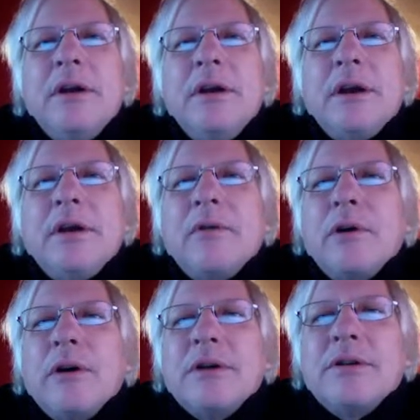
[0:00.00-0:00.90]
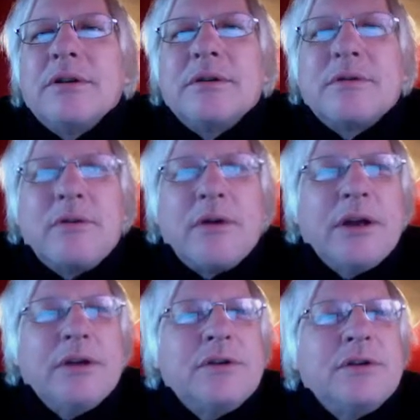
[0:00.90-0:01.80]
uh, where's
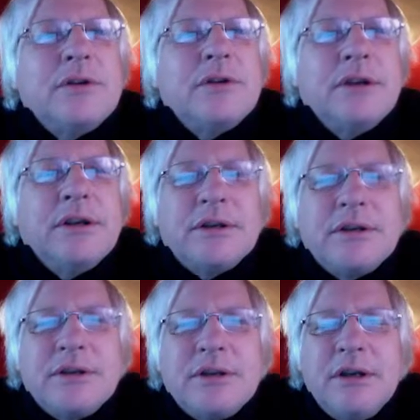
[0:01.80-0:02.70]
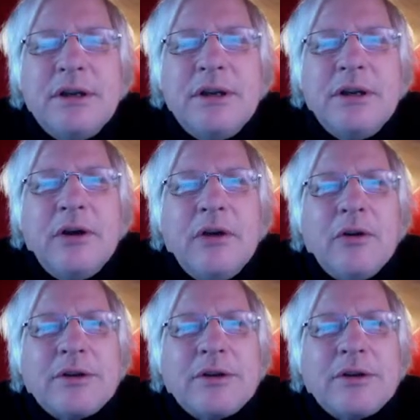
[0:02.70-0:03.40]
Grunch? This whole